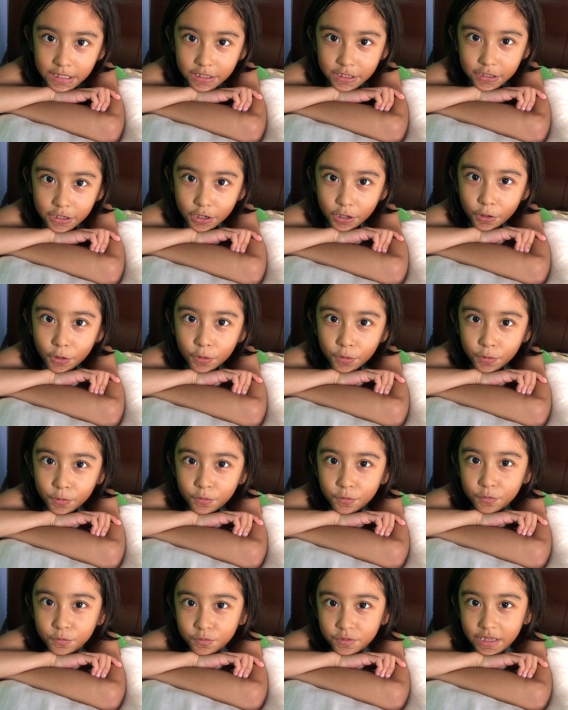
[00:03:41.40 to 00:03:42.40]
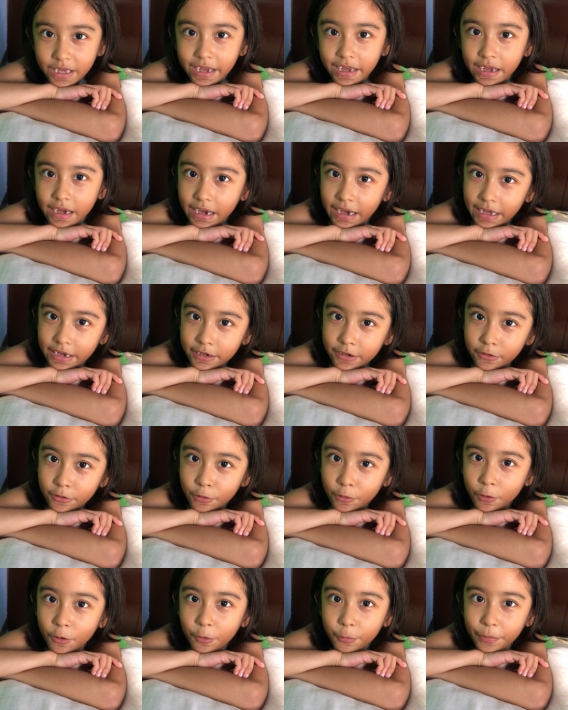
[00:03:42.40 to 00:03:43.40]
so they had
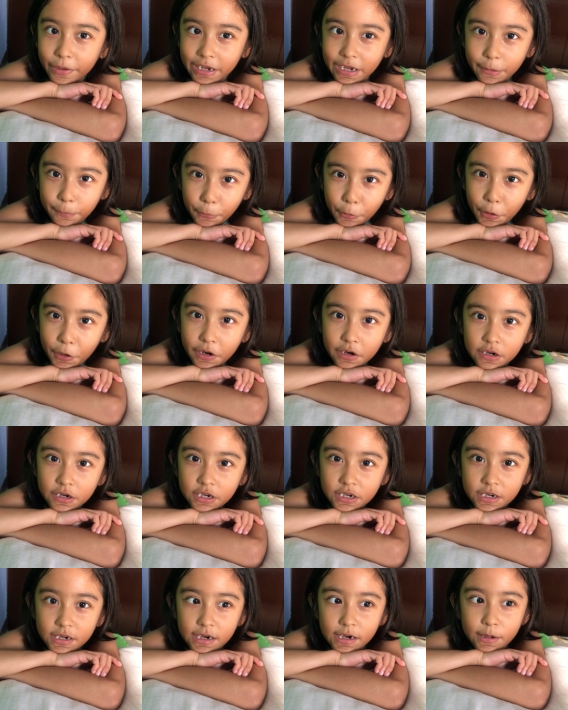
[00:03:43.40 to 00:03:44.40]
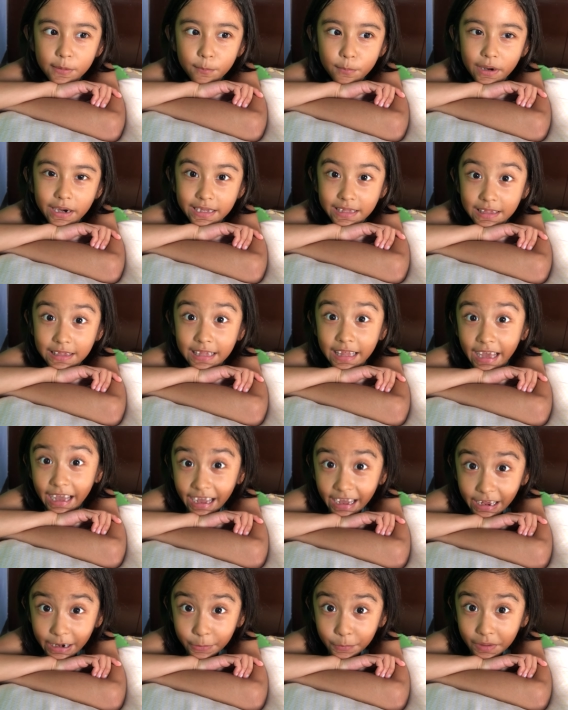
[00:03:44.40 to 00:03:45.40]
no hope anymore. But
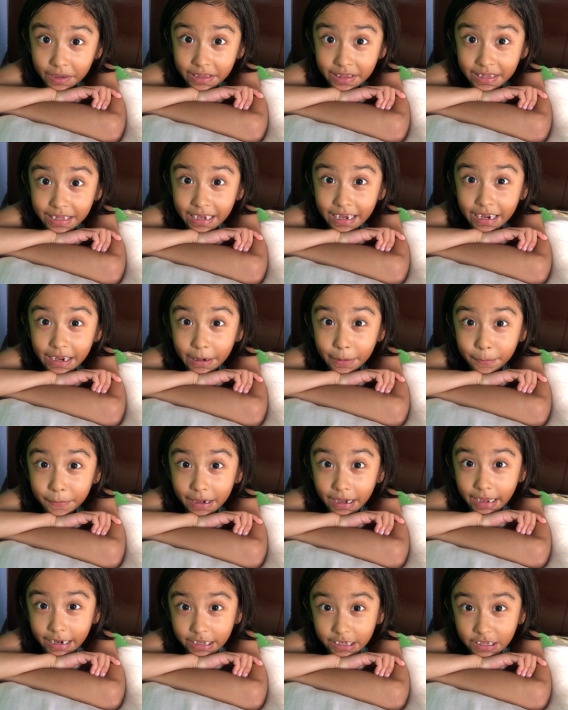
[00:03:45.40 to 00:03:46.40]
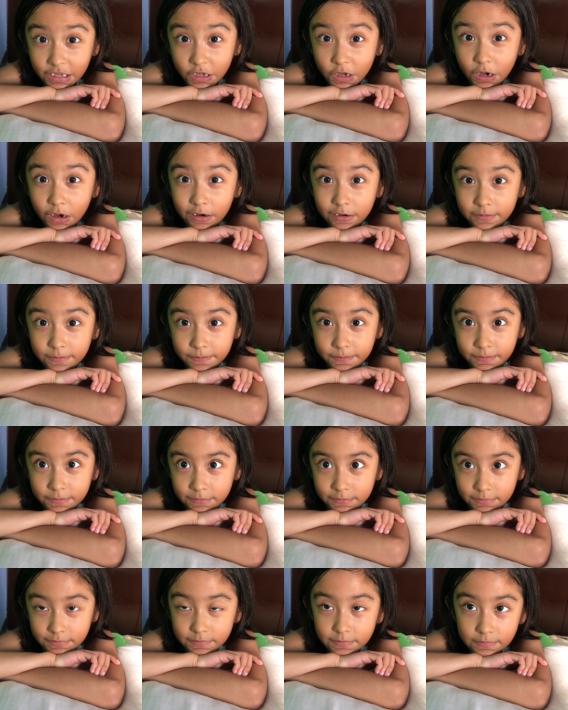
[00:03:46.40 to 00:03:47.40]
then one day, a man saw
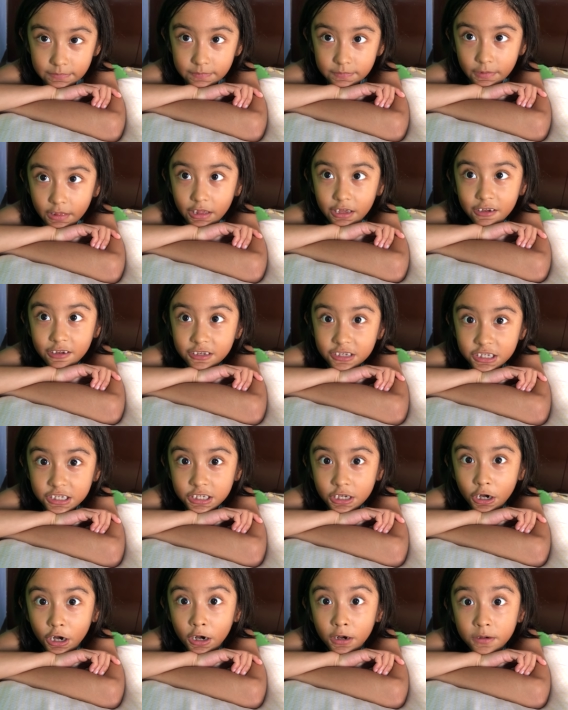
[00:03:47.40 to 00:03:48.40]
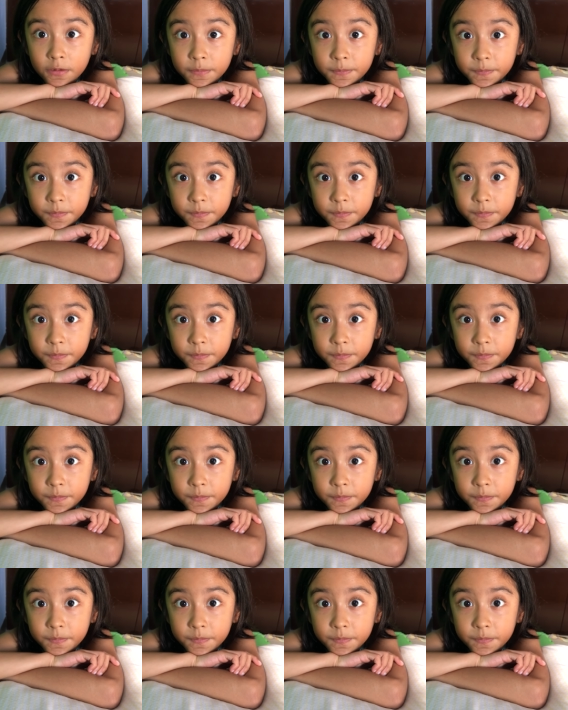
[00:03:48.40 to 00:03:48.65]
saw